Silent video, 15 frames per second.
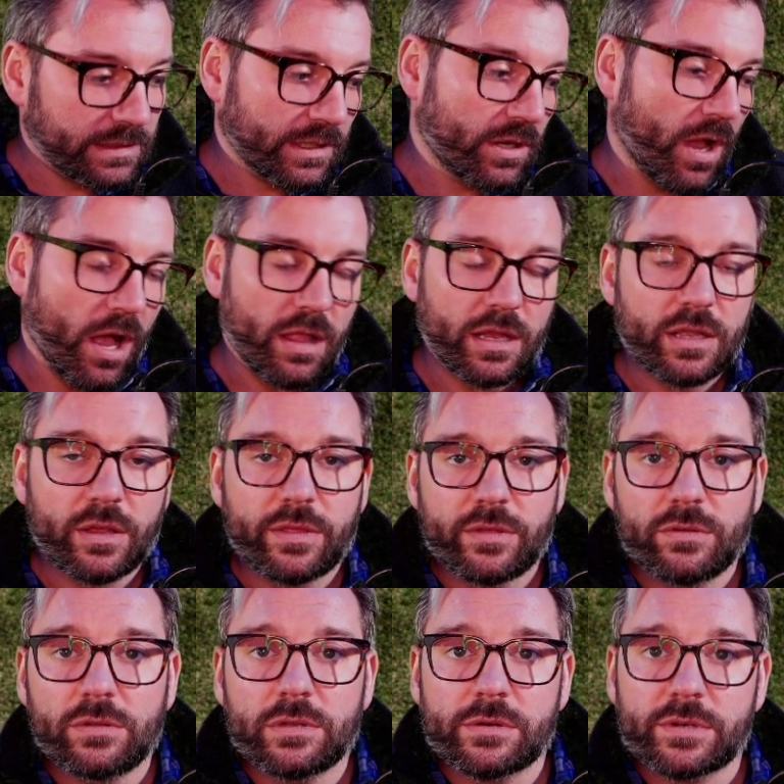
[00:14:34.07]
Call of
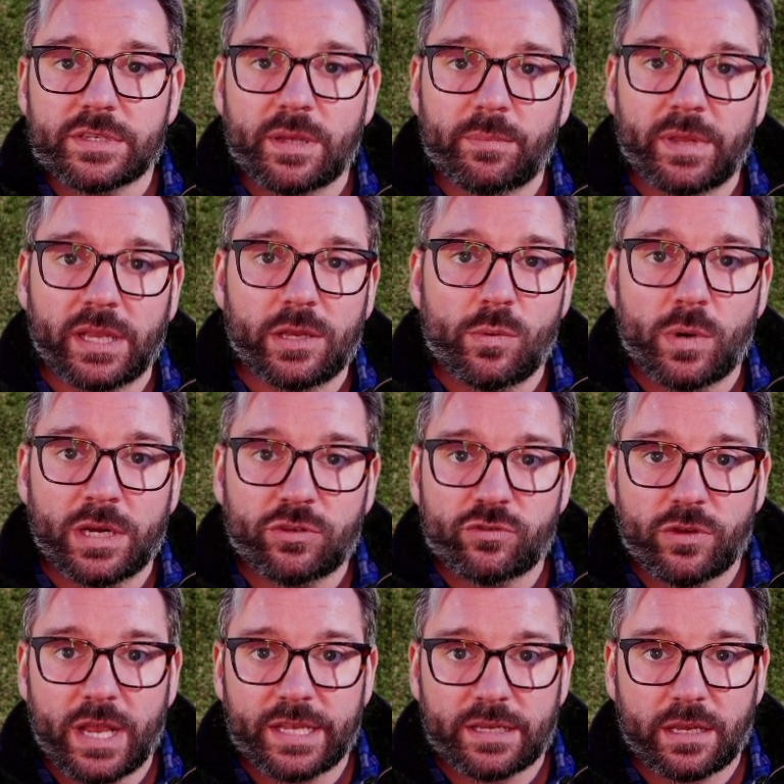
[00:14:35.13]
Cthulhu or something, you want
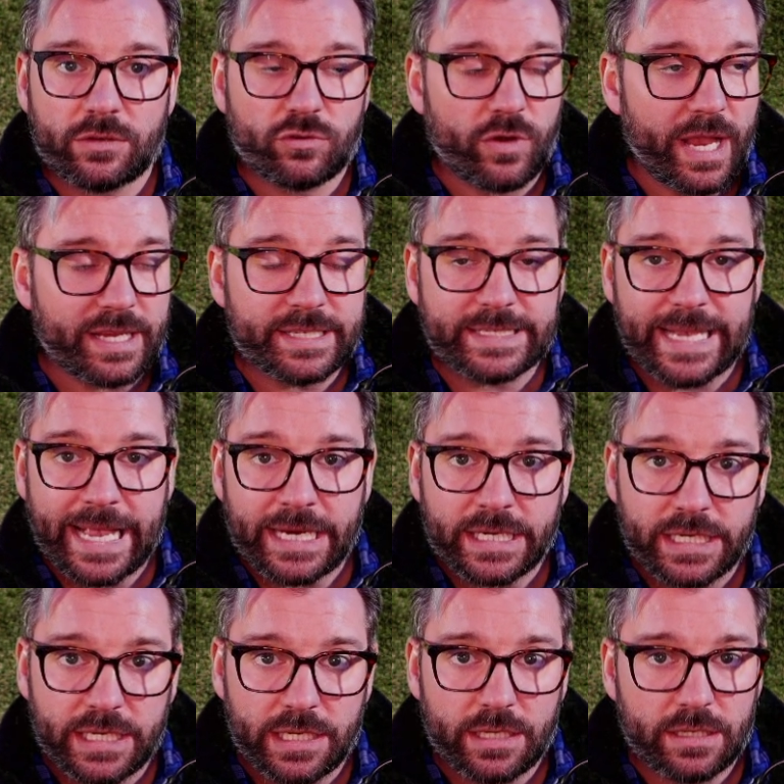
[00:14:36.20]
to track
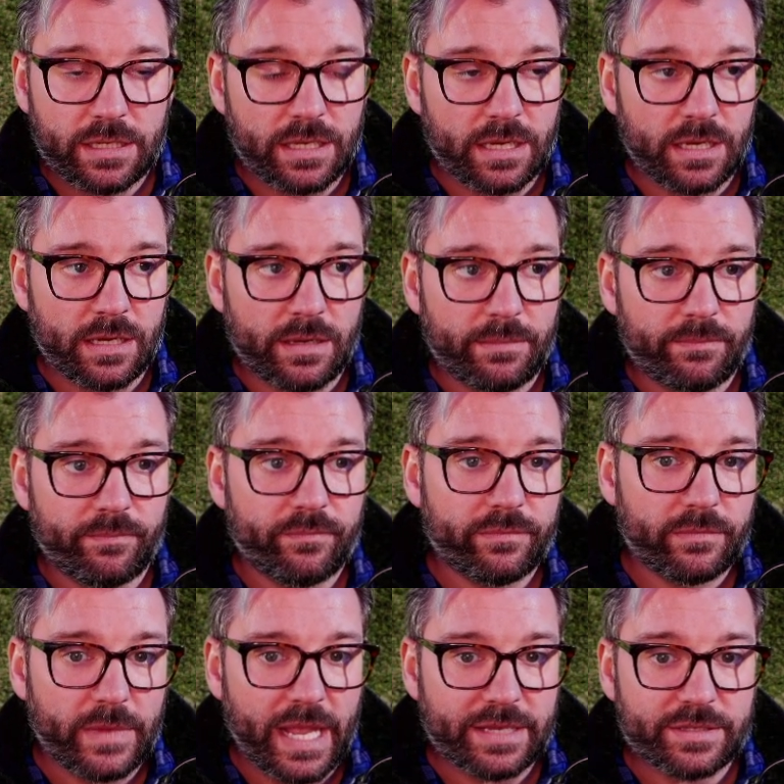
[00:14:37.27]
sanity
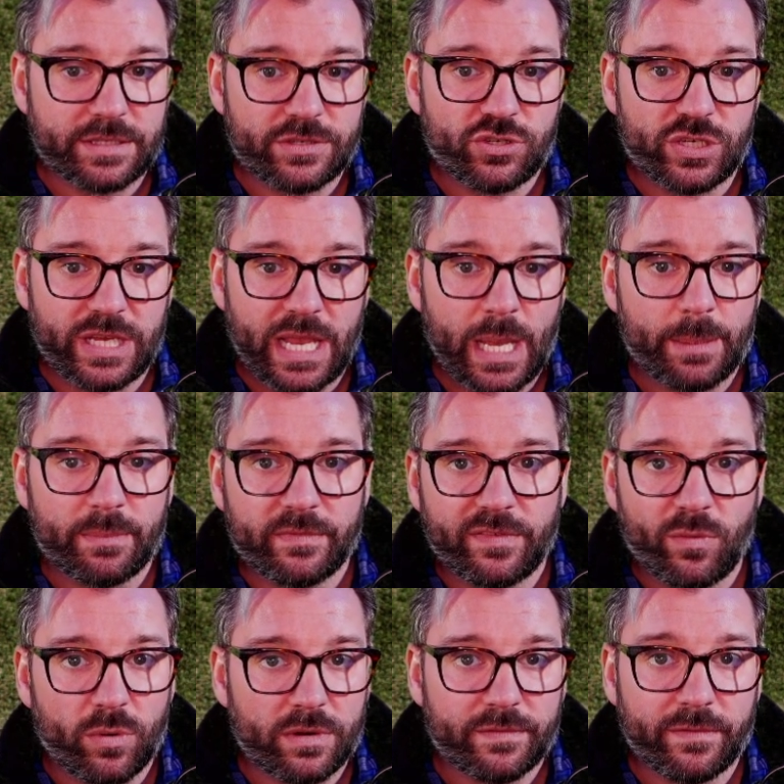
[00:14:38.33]
as the GM
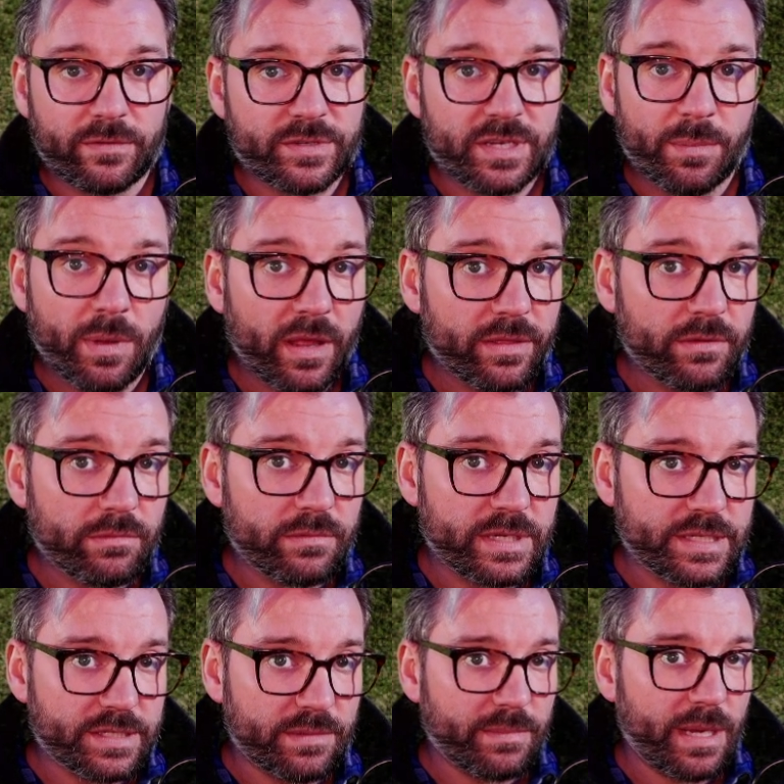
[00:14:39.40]
for some other
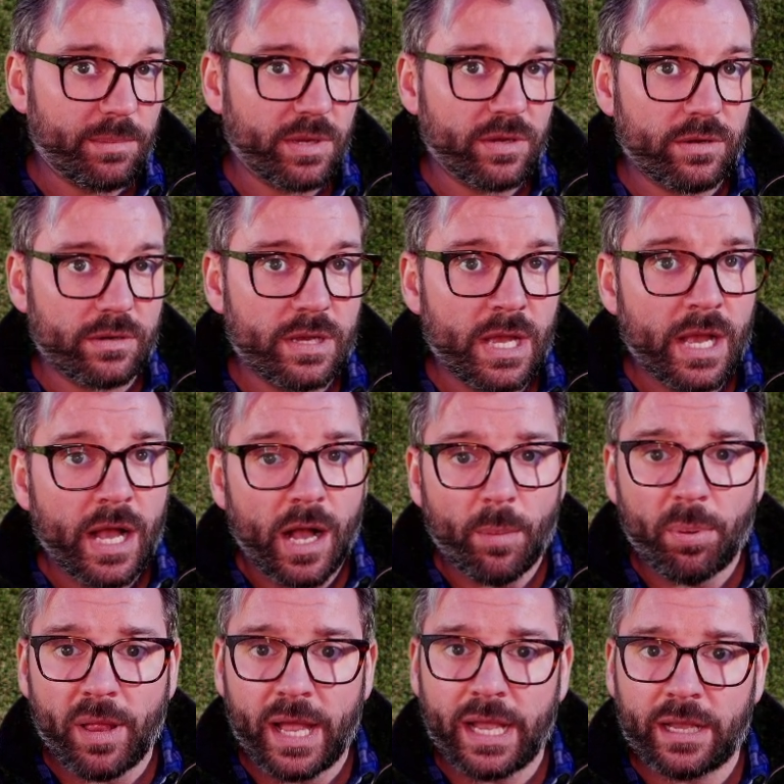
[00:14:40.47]
reason. Maybe you're
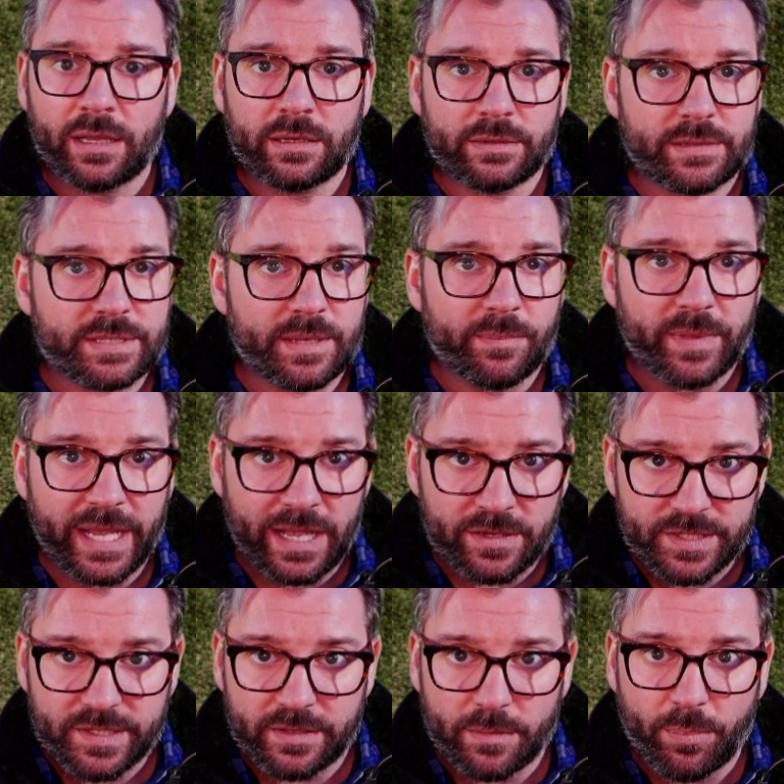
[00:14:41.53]
applying something else
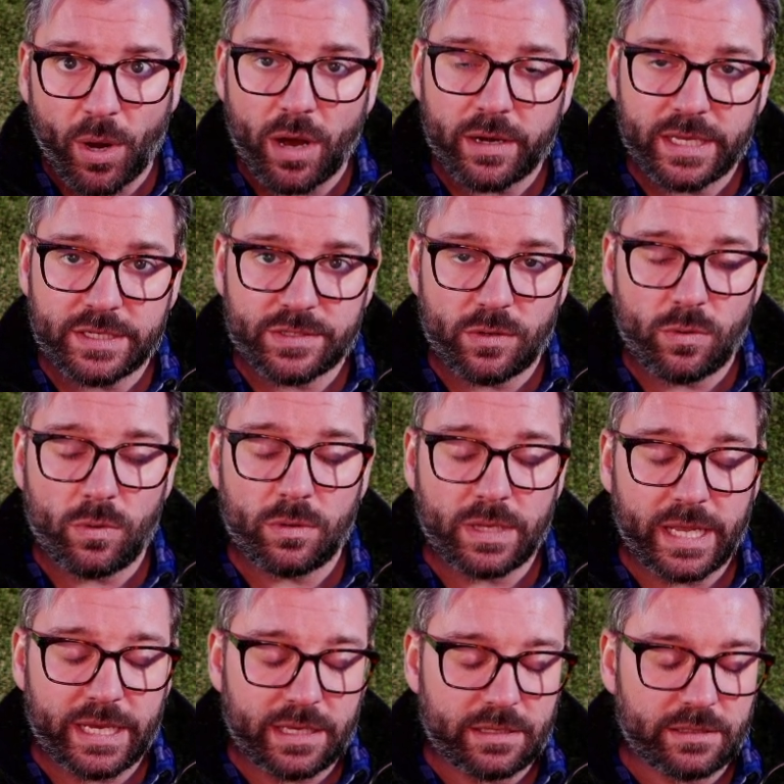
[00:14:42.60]
to the party as a whole.
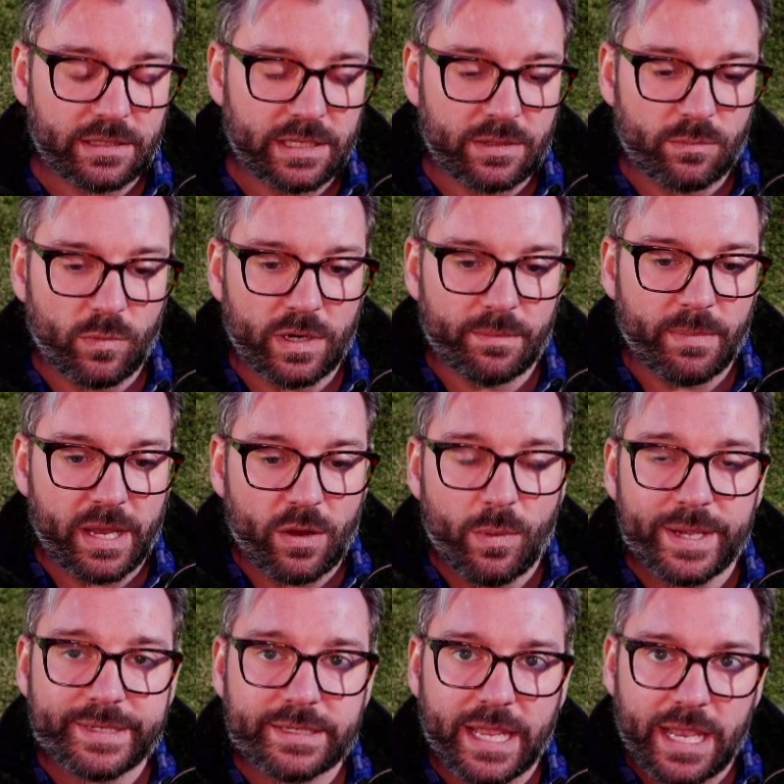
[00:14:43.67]
Like in one of my
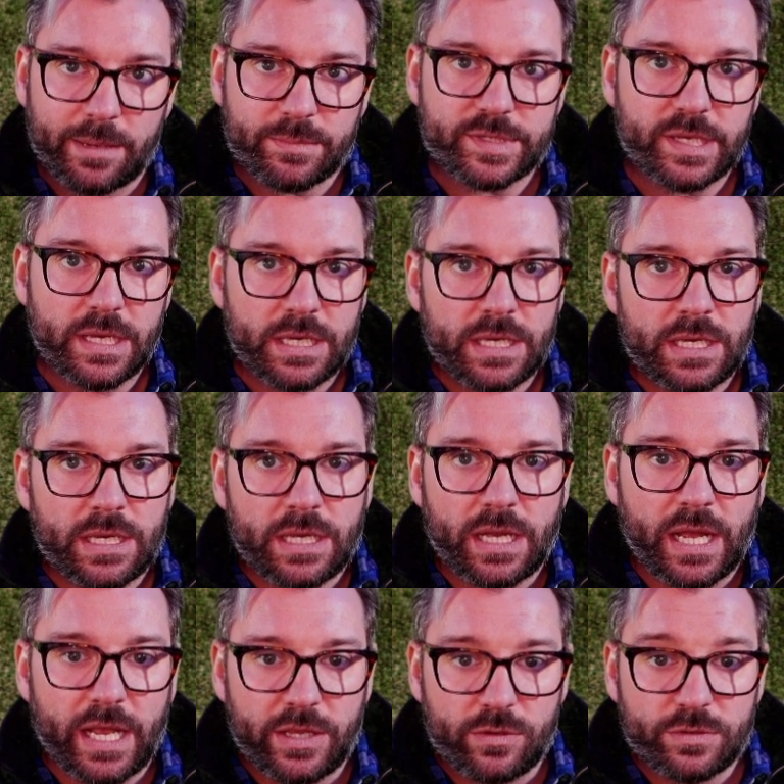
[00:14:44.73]
quest games,
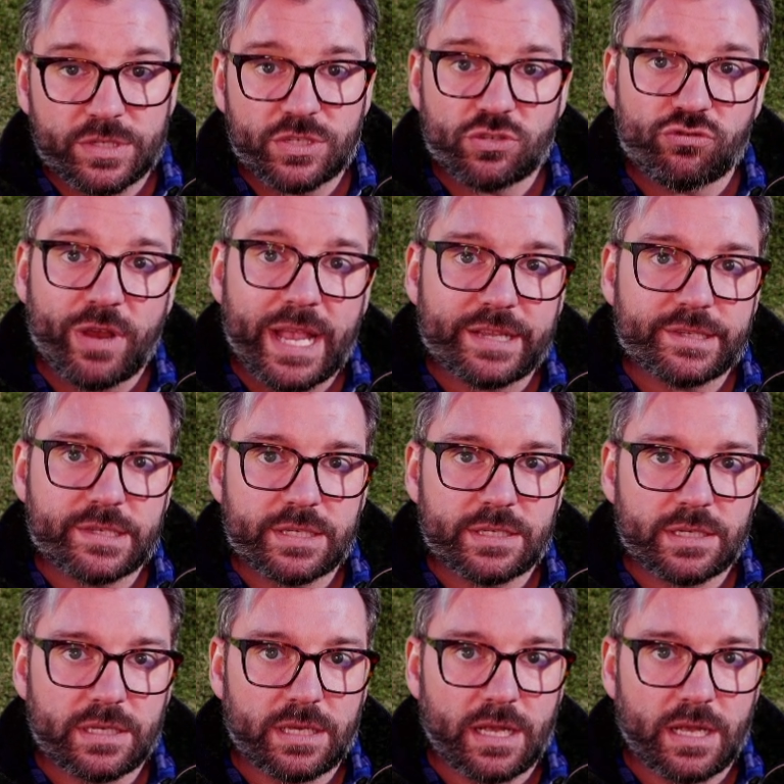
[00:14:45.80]
I use stress,